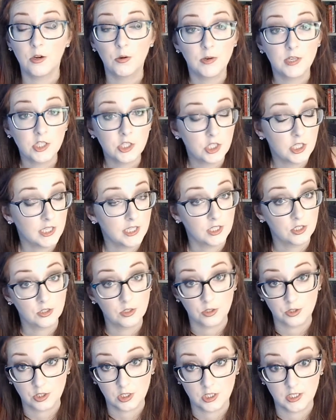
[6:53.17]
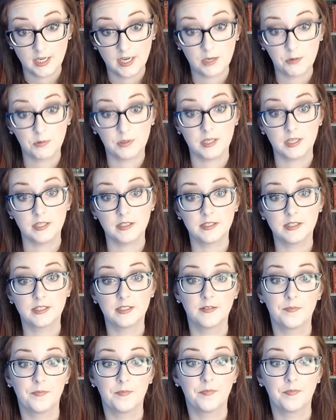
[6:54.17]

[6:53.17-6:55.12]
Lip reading: questioning social inequities.